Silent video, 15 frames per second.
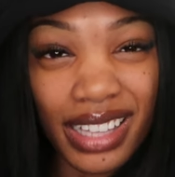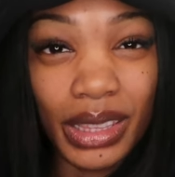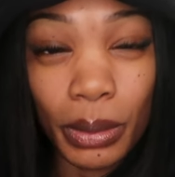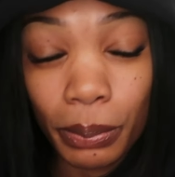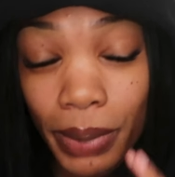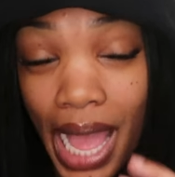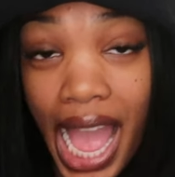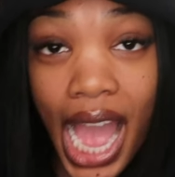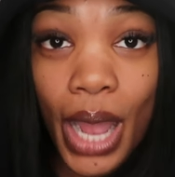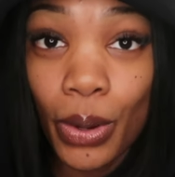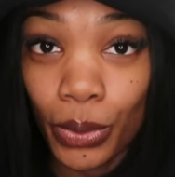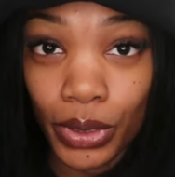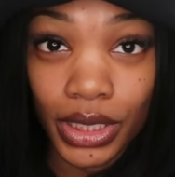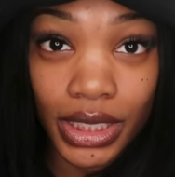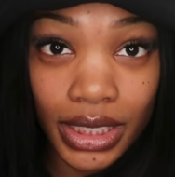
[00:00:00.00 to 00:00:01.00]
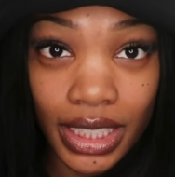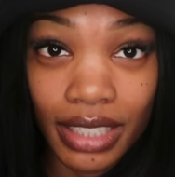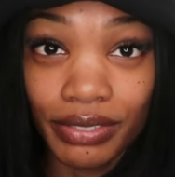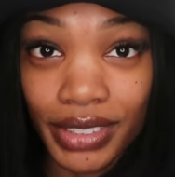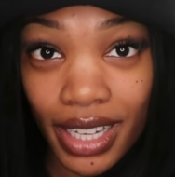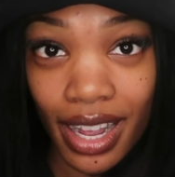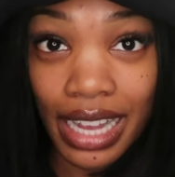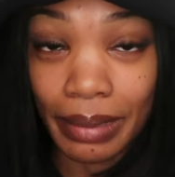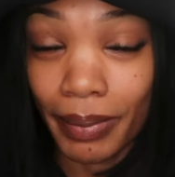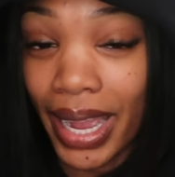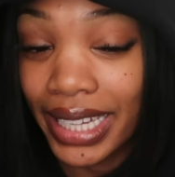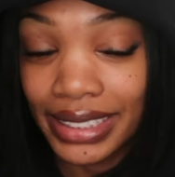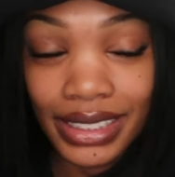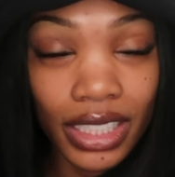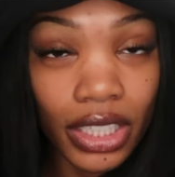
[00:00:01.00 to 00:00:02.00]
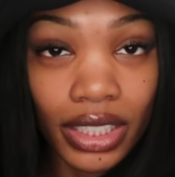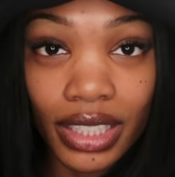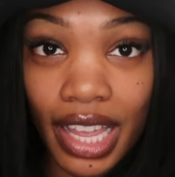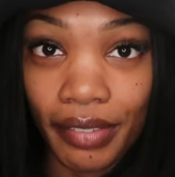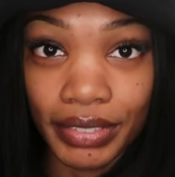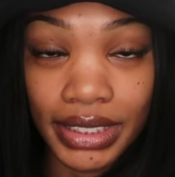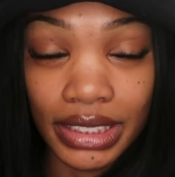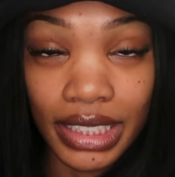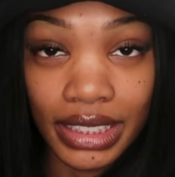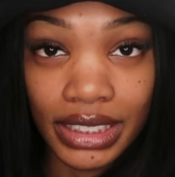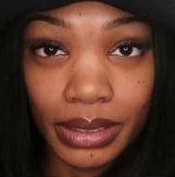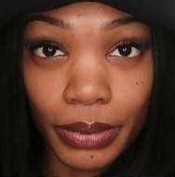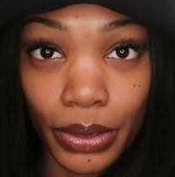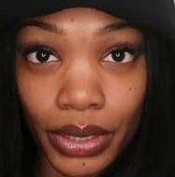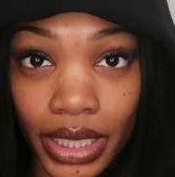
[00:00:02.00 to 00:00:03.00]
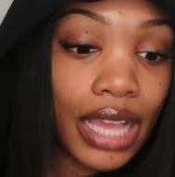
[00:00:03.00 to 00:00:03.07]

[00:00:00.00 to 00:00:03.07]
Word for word: the power of God. My entire life is a testimony.